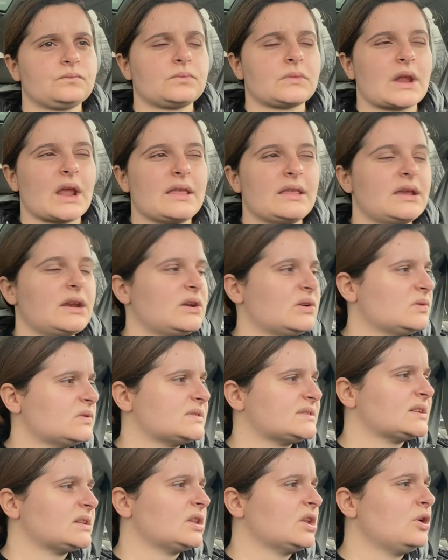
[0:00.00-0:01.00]
And then it
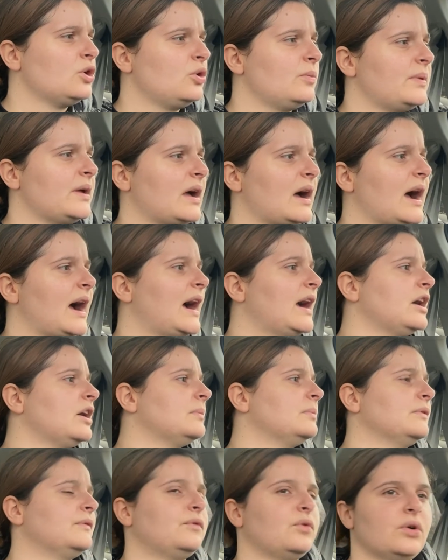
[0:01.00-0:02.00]
was a little bit higher
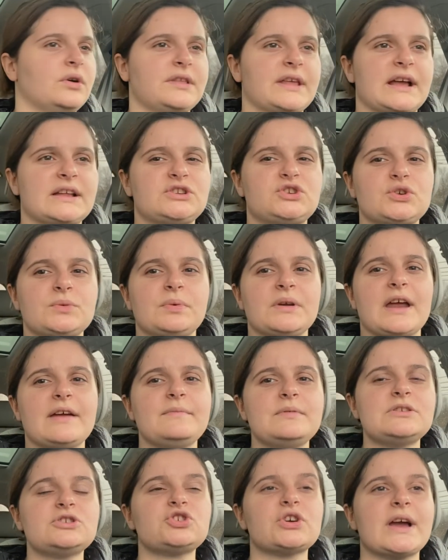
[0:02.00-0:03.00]
before that too. But I've
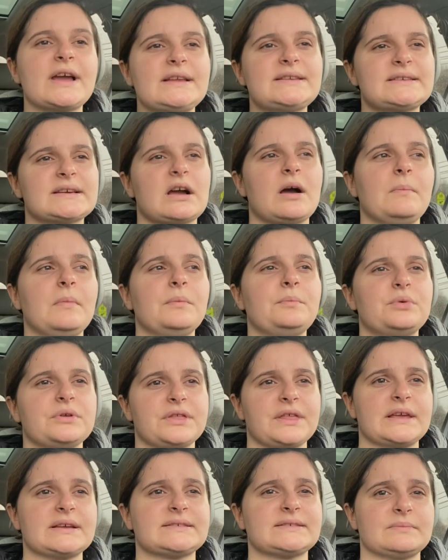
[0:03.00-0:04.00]
been trying to come up with
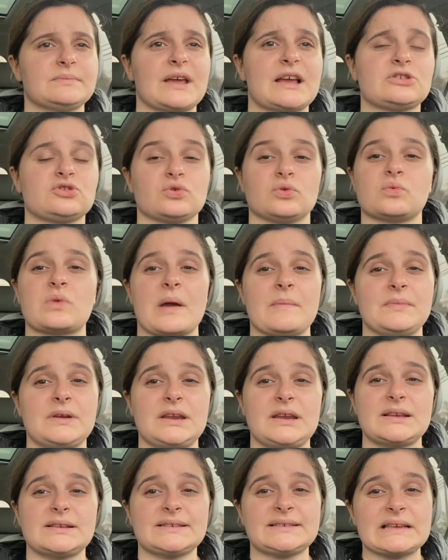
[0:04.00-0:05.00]
like some natural
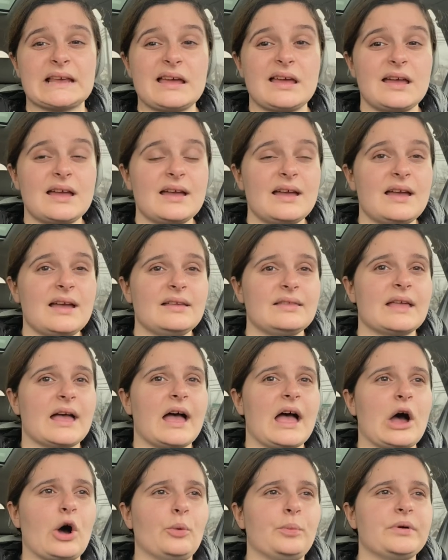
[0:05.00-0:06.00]
remedies that
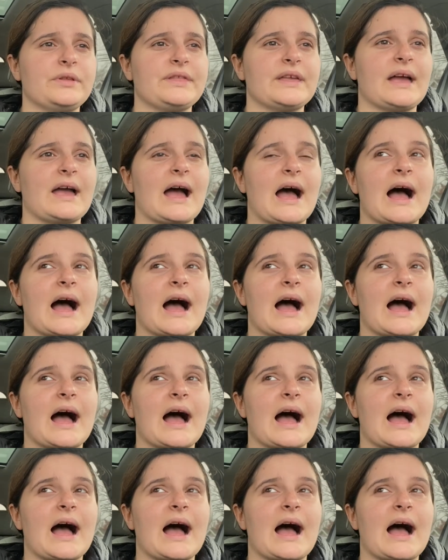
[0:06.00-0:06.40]
help with it.